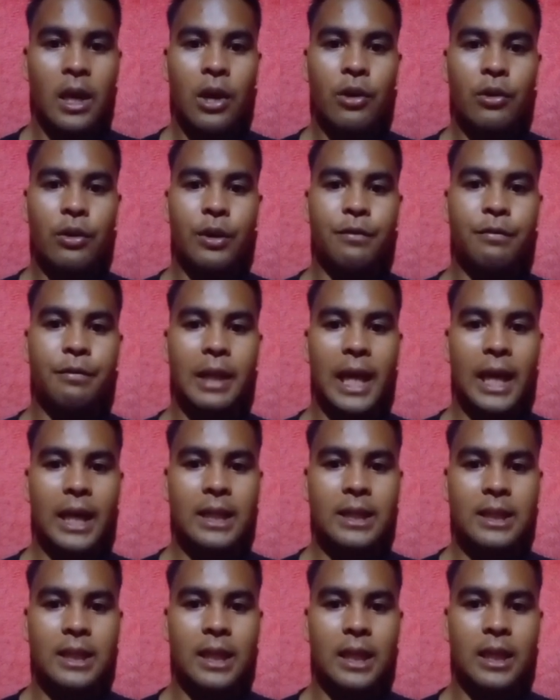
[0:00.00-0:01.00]

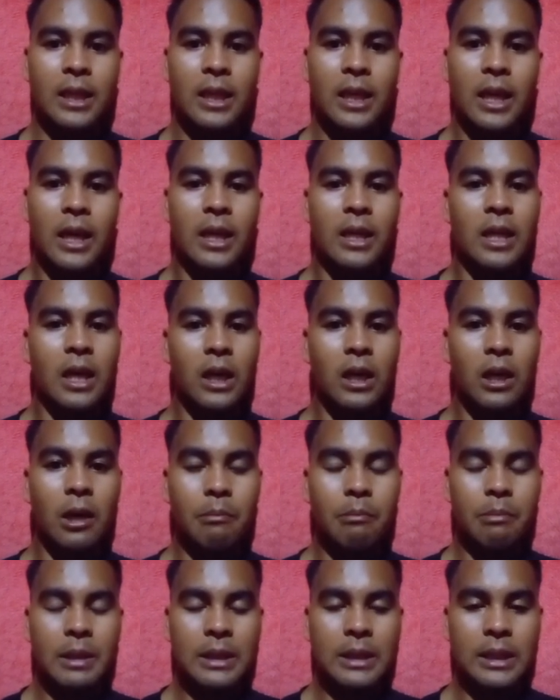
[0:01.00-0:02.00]
reflecting the
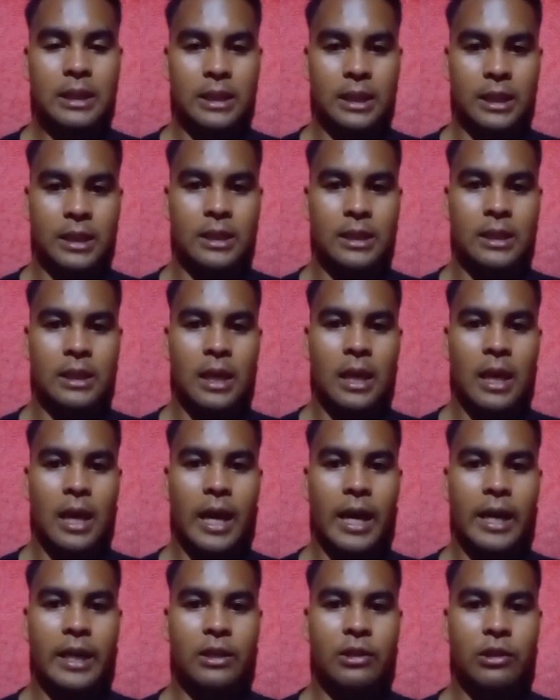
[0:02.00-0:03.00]
complexities
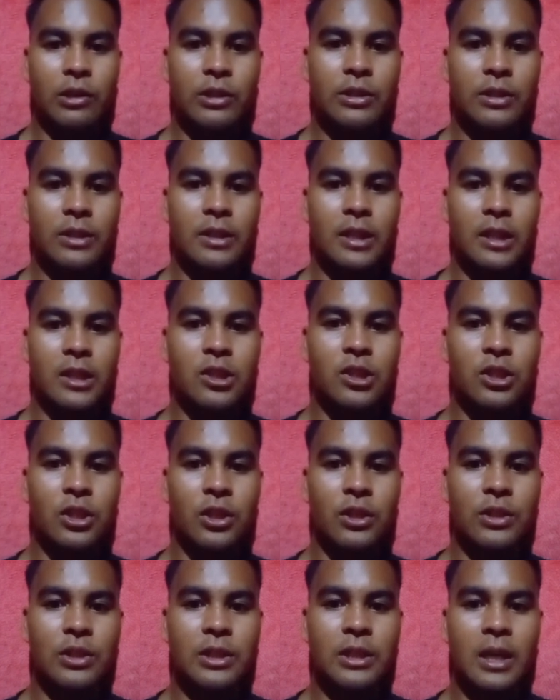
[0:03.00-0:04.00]
and
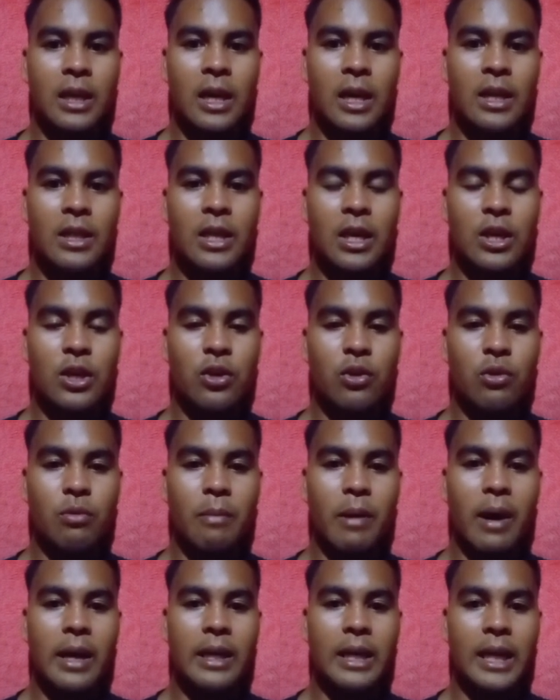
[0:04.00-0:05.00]
contradictions the
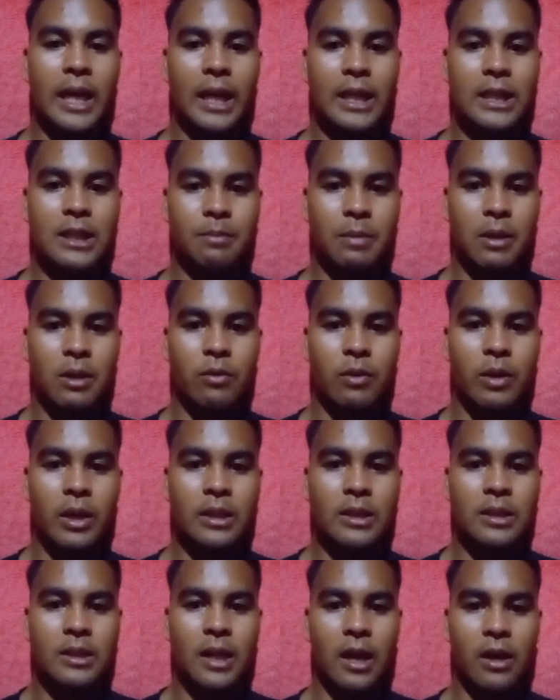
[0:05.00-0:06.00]
human
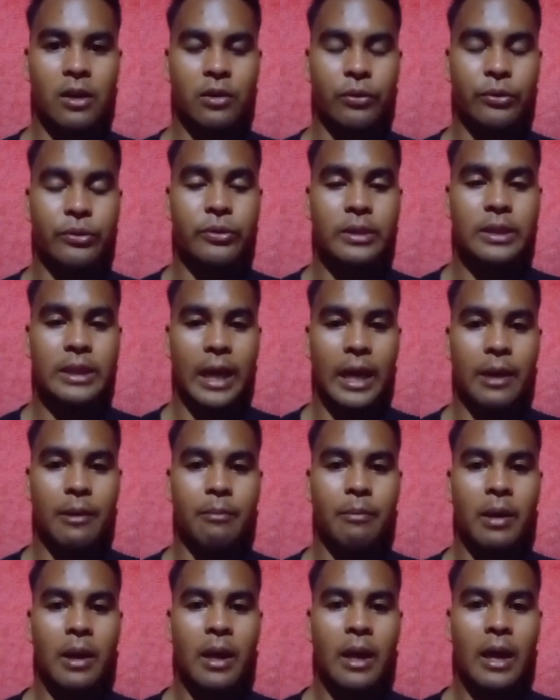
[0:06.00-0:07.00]
experience across
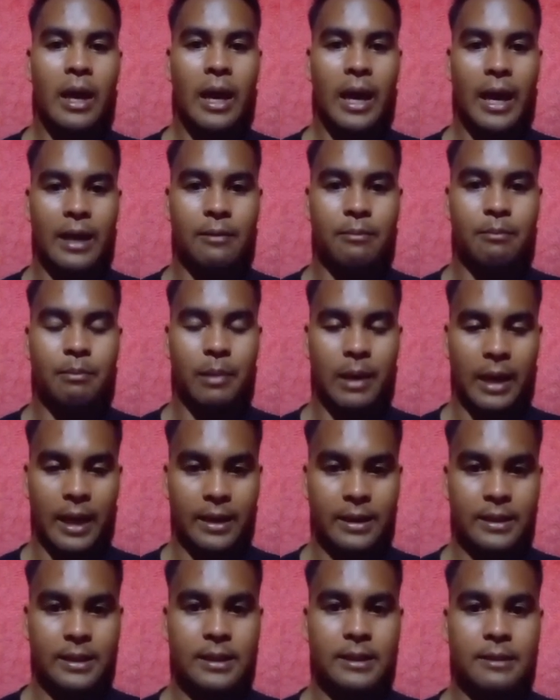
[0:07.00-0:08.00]
time and
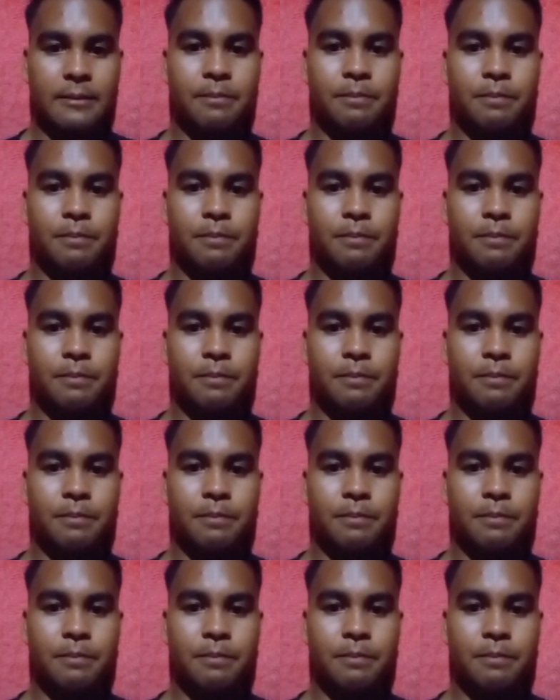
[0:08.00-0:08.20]
place.